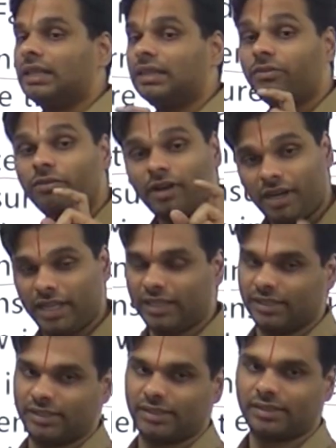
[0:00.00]
the
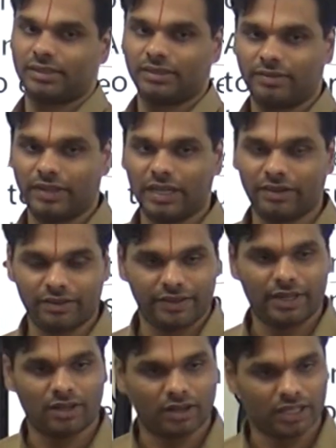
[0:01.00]
wordings whenever
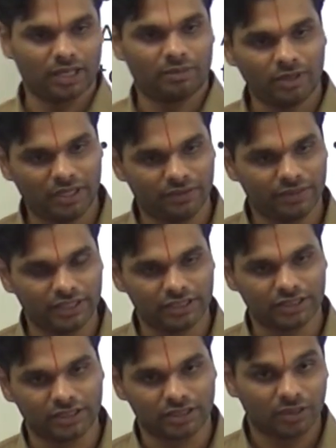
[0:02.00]
we are talking about
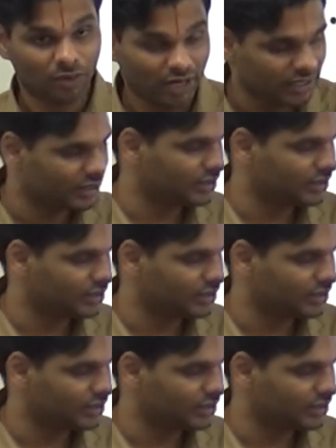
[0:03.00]
definitions. What